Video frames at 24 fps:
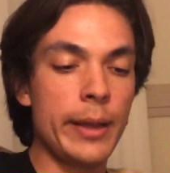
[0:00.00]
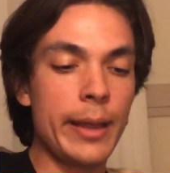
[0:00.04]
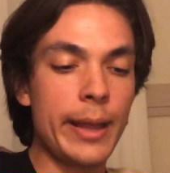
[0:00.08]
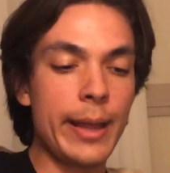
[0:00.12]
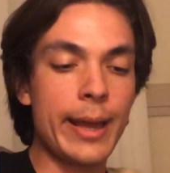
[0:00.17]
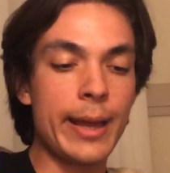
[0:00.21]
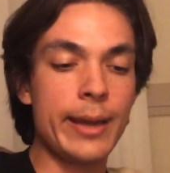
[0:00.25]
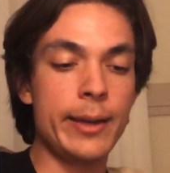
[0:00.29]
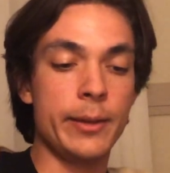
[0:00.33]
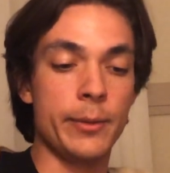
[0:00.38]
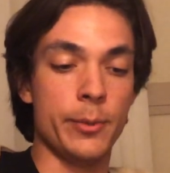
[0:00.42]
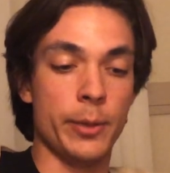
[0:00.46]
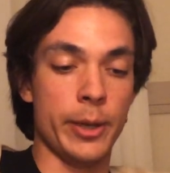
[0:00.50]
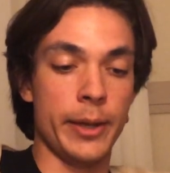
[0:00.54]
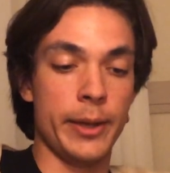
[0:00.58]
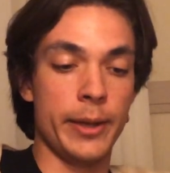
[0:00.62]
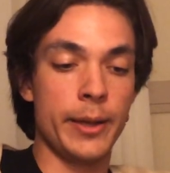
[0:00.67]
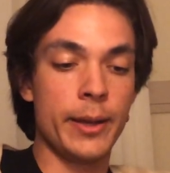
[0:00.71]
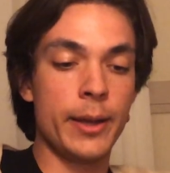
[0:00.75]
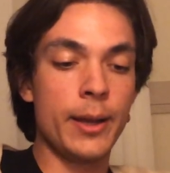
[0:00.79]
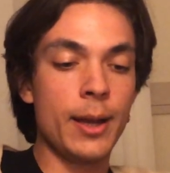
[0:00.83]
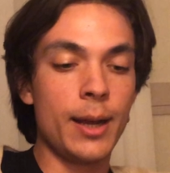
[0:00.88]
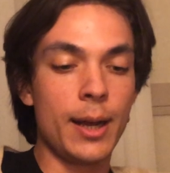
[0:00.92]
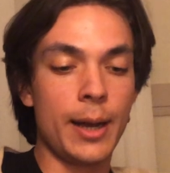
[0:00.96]
Anyway,
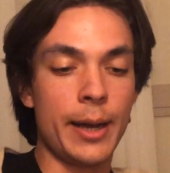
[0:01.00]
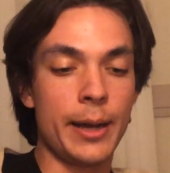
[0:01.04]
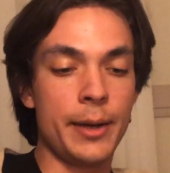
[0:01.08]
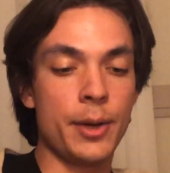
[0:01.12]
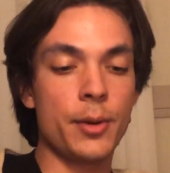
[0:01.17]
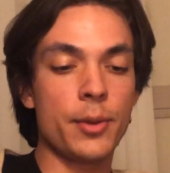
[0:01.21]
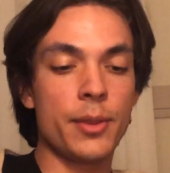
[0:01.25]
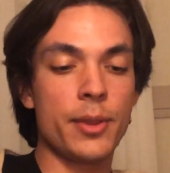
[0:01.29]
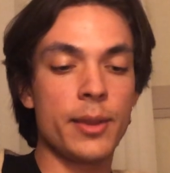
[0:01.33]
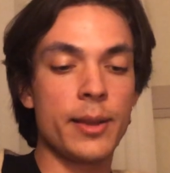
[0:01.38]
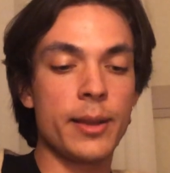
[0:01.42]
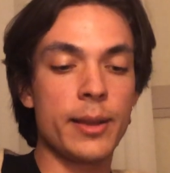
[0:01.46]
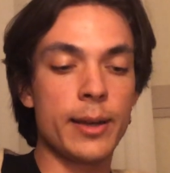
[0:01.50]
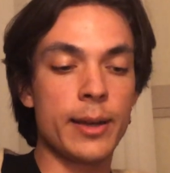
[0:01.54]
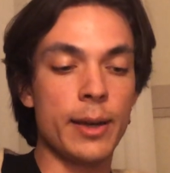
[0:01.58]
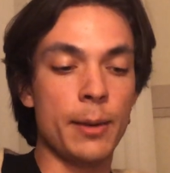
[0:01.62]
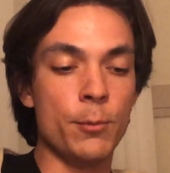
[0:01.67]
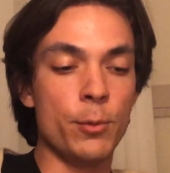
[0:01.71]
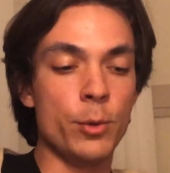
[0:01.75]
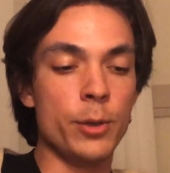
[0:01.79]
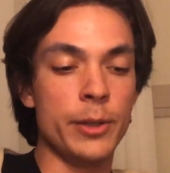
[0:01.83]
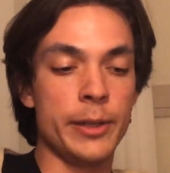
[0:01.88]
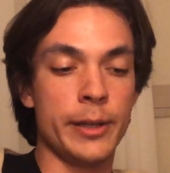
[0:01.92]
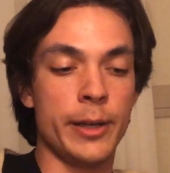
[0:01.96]
I don't think I'm
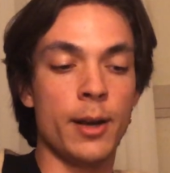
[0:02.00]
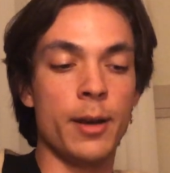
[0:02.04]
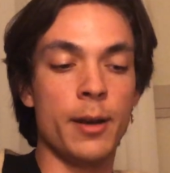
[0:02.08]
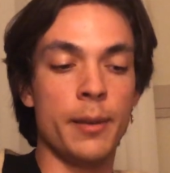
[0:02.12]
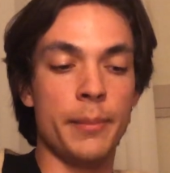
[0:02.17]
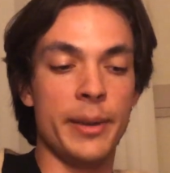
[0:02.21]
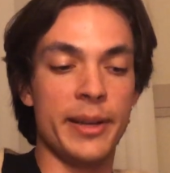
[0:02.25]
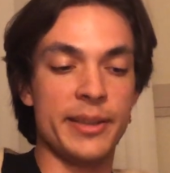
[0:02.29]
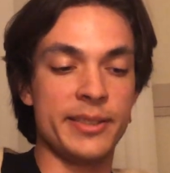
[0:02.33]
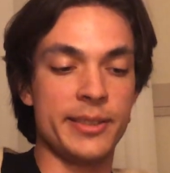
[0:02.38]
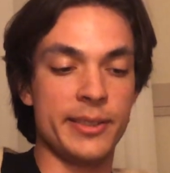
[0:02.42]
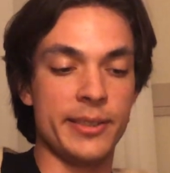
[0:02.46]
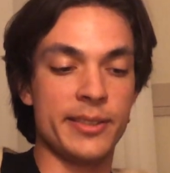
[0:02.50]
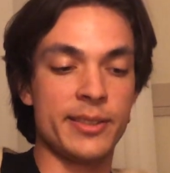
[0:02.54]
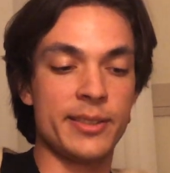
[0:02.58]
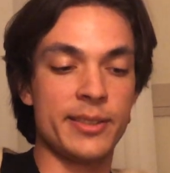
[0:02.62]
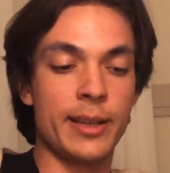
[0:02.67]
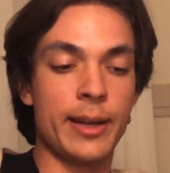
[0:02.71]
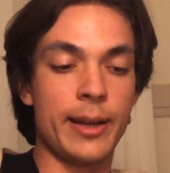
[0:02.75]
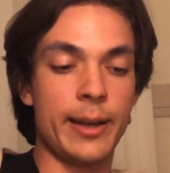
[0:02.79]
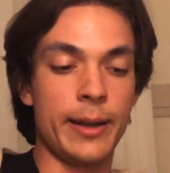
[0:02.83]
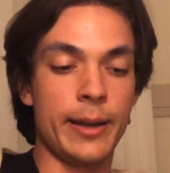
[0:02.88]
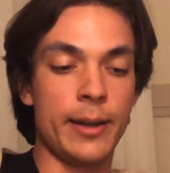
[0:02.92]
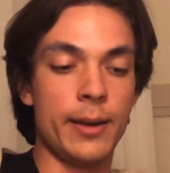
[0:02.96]
really on Bessie's
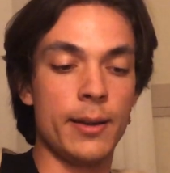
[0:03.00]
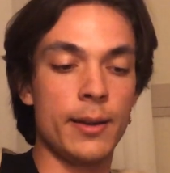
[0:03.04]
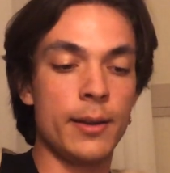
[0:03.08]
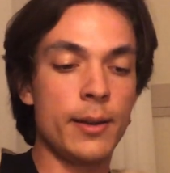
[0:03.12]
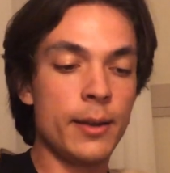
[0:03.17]
side.